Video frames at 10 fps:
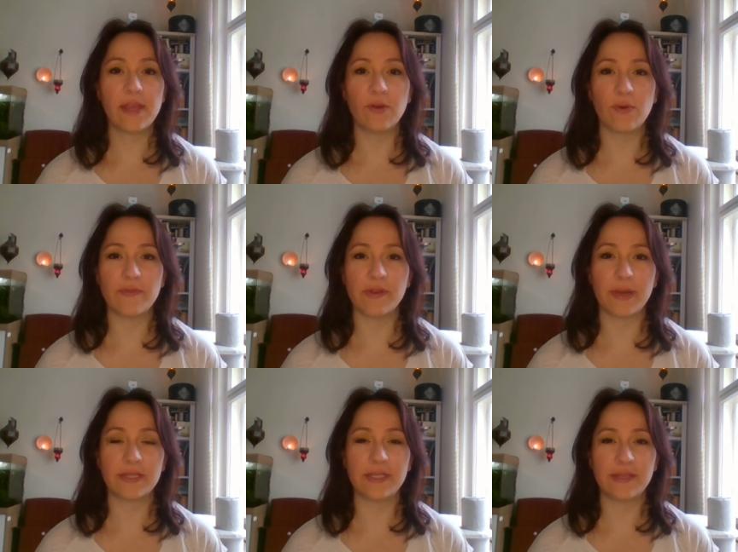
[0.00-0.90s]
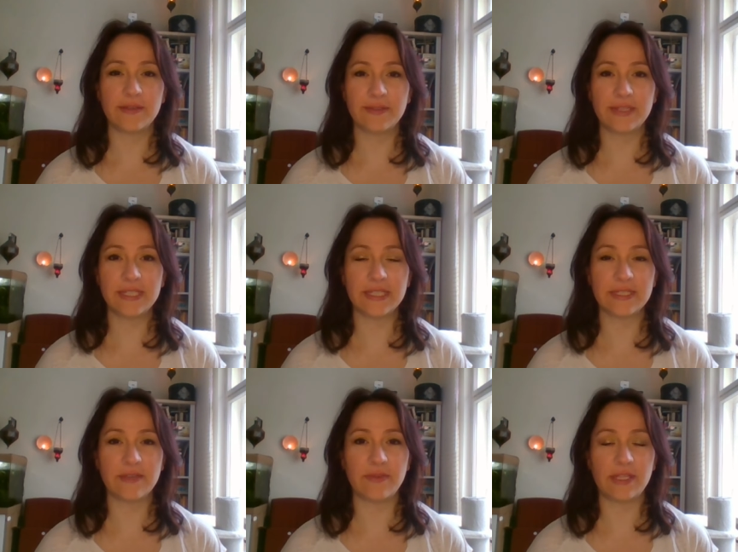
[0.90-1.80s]
Hello everybody, this
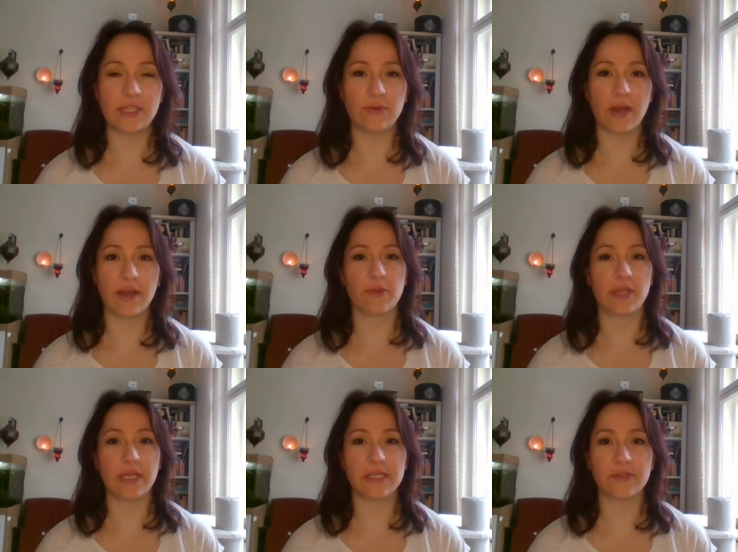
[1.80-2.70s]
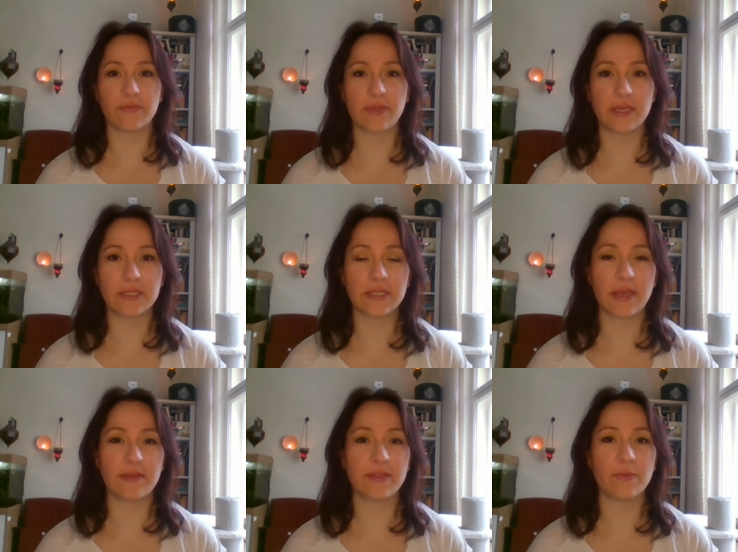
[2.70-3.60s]
is a video with a list of things
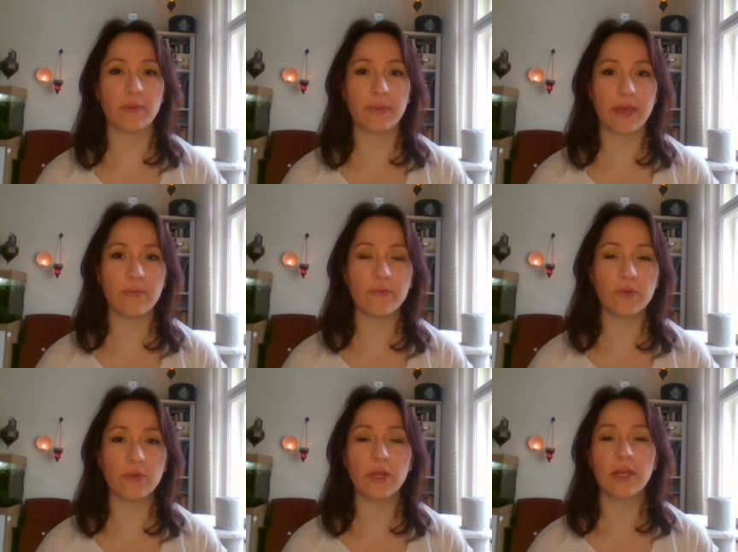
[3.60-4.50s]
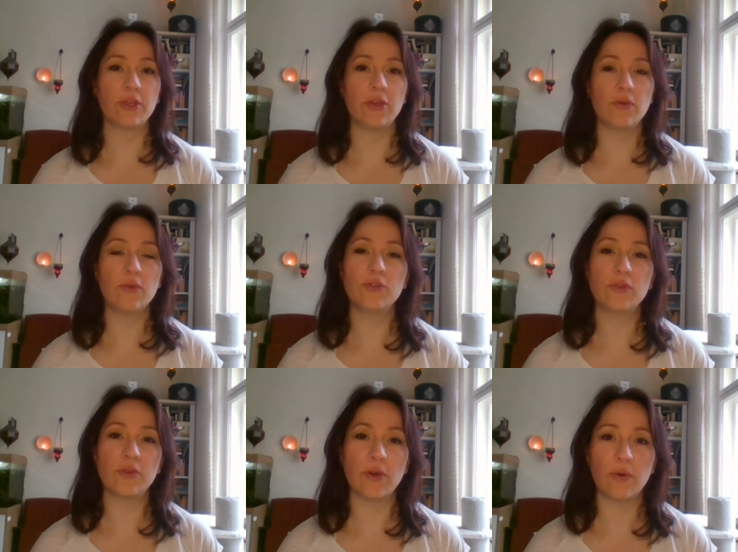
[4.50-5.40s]
I think will be helpful for you
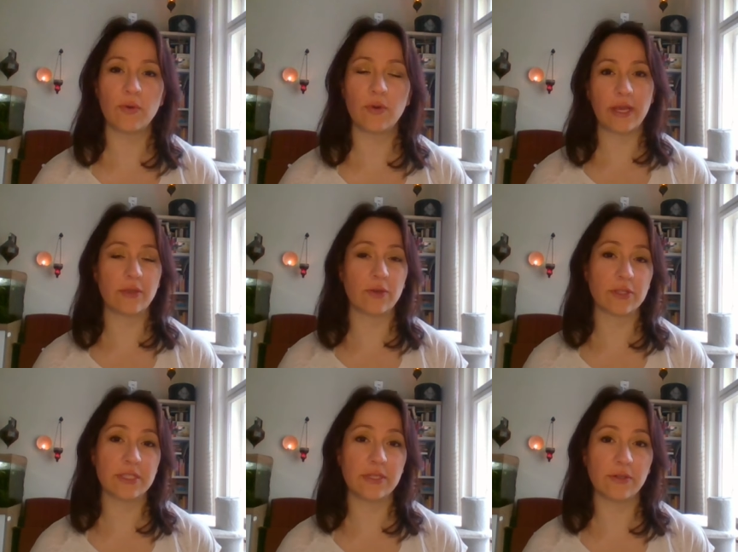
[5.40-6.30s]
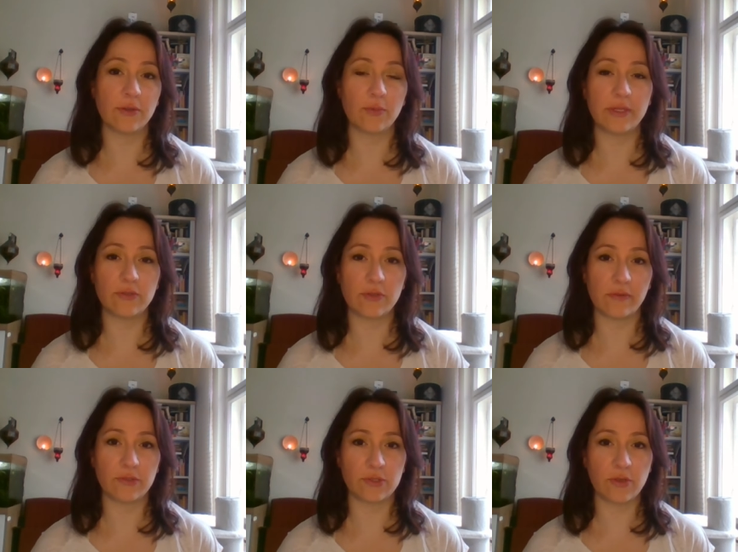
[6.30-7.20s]
to know and consider when you
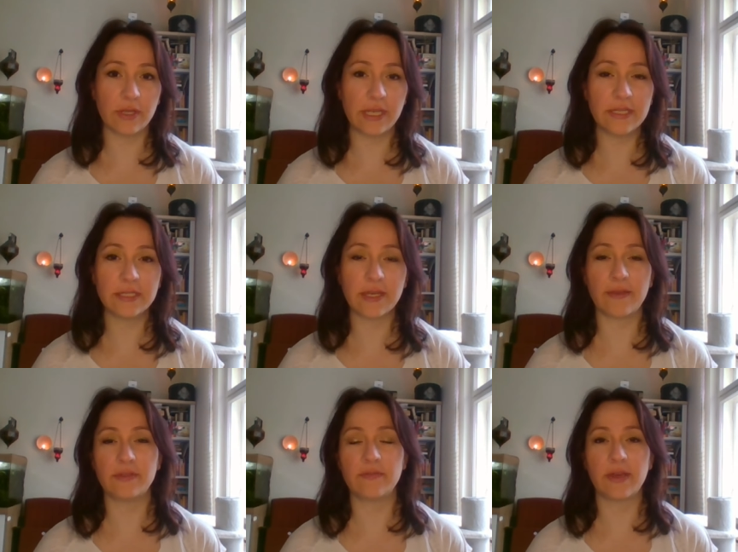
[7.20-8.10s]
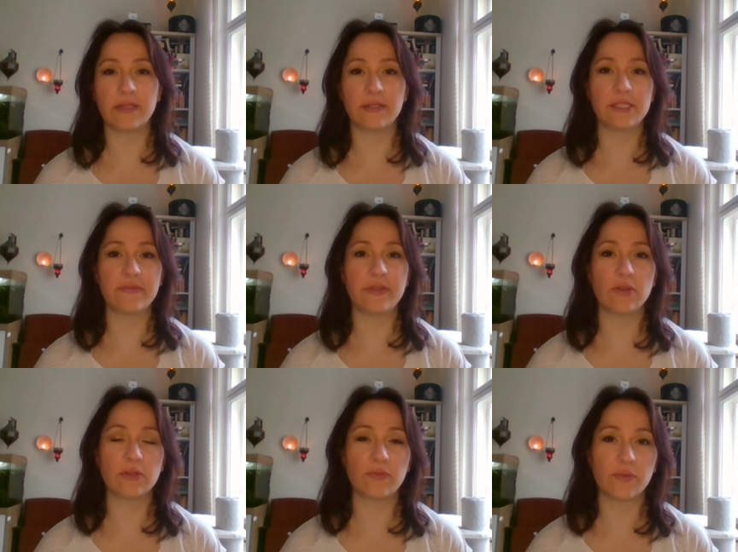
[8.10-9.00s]
travel to Scotland. I've divided this
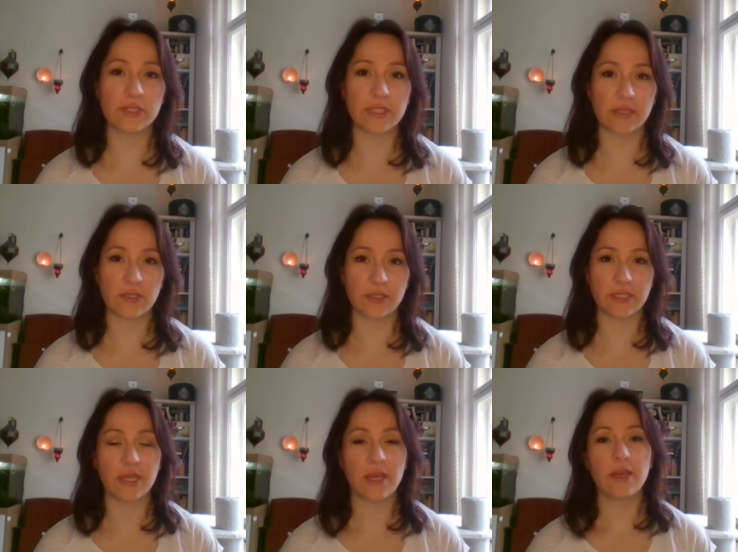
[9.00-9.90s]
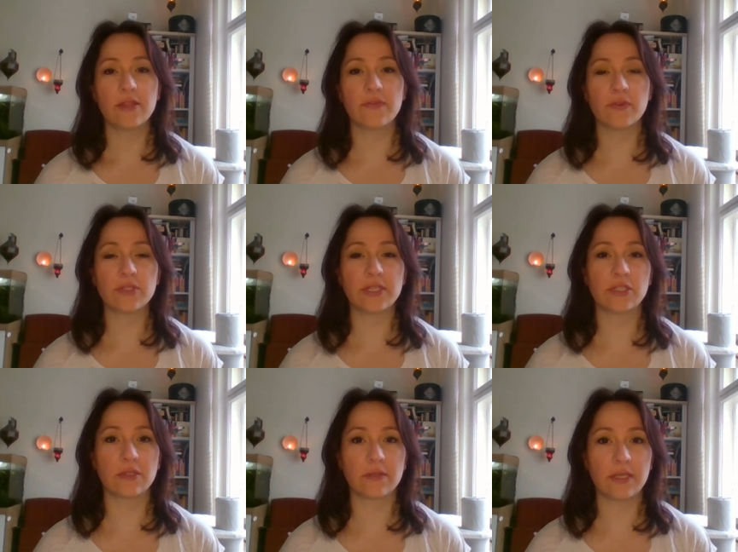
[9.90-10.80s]
video into four sections. The first
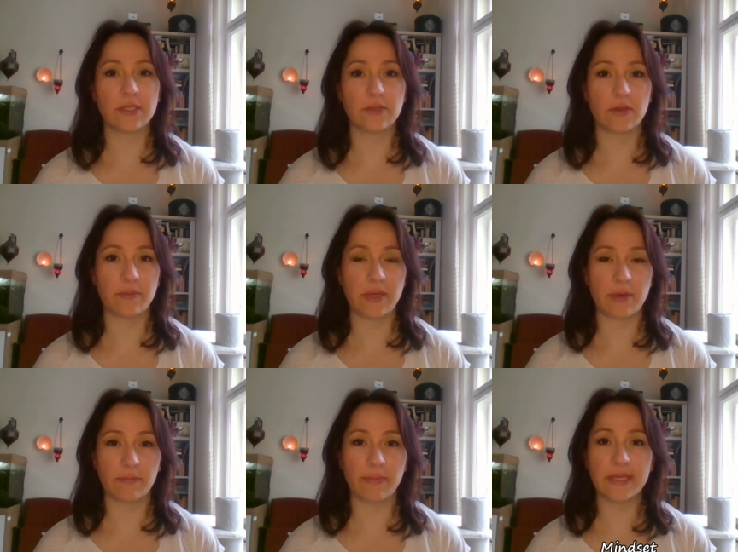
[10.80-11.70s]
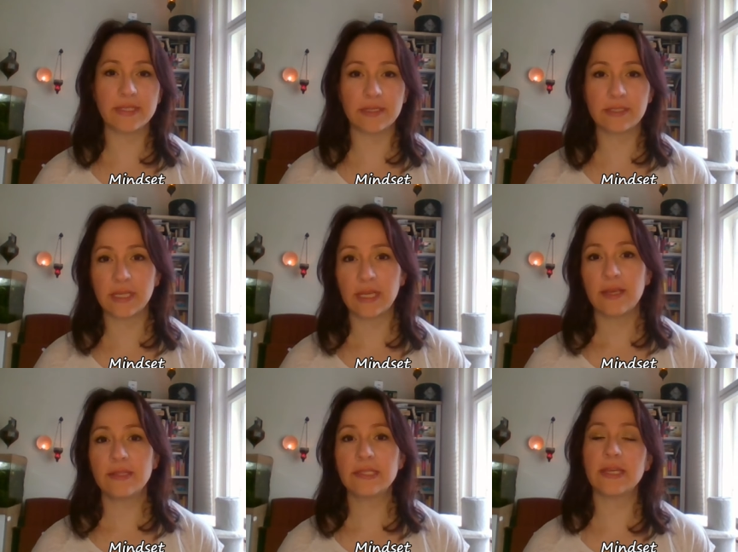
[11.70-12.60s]
section is going to be about mindset,
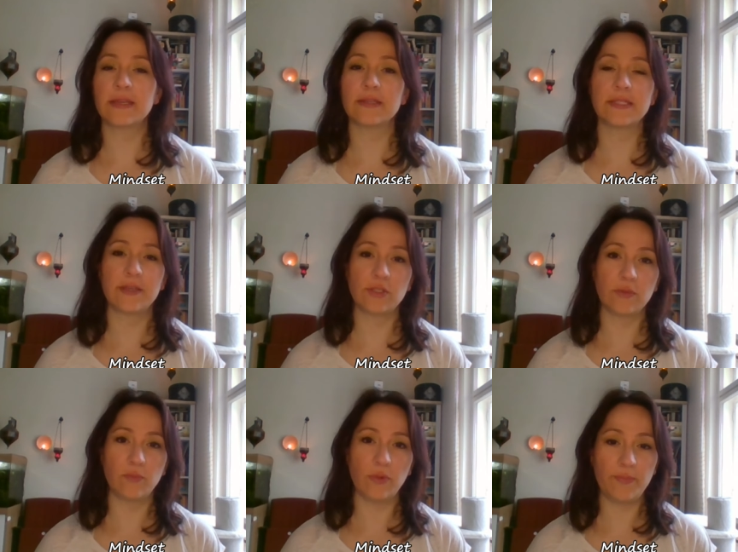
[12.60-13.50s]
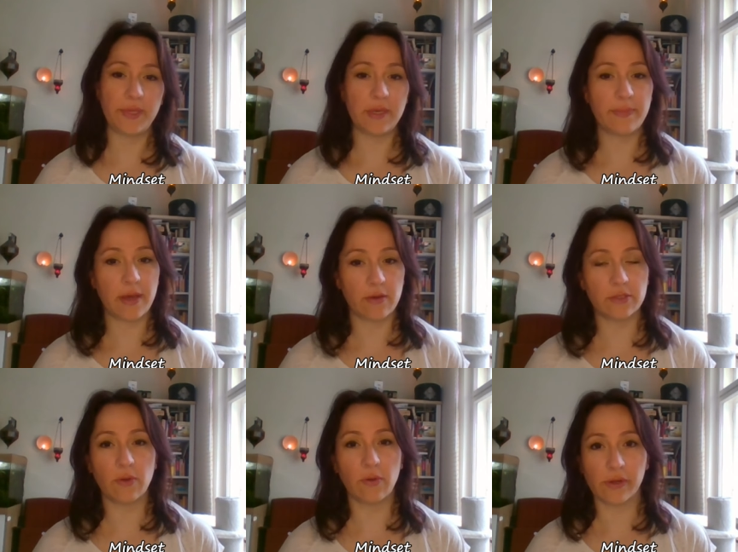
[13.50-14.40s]
the second section will be
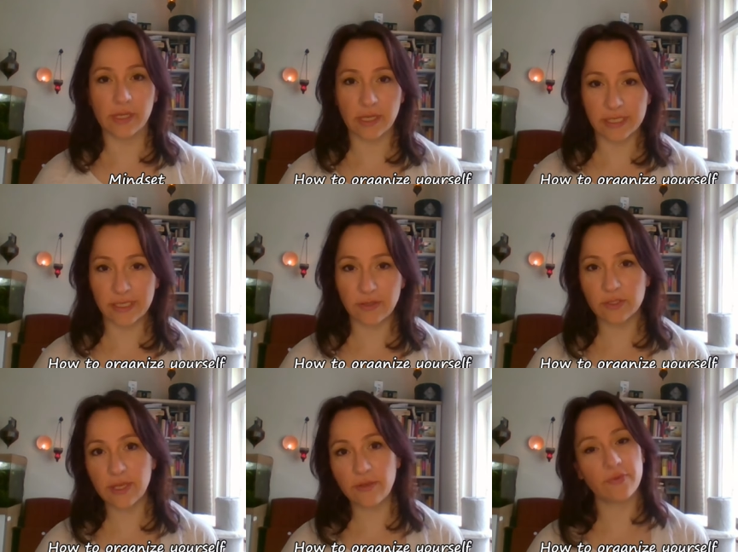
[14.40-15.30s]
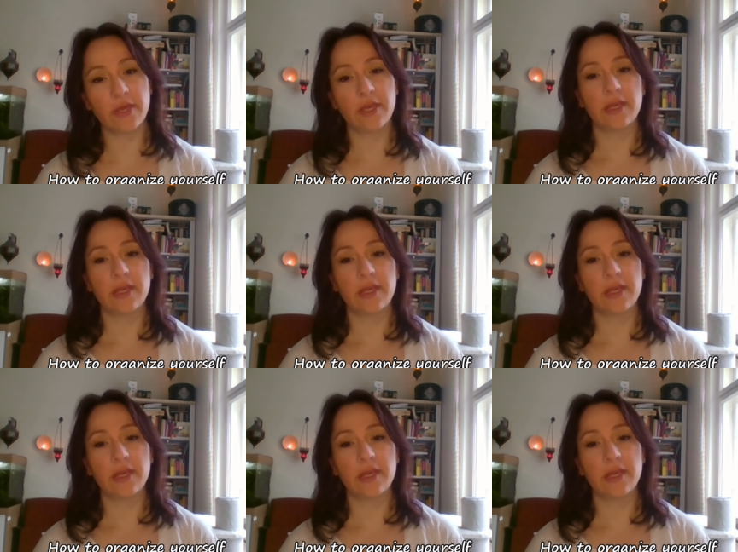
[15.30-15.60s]
about organizing yourself,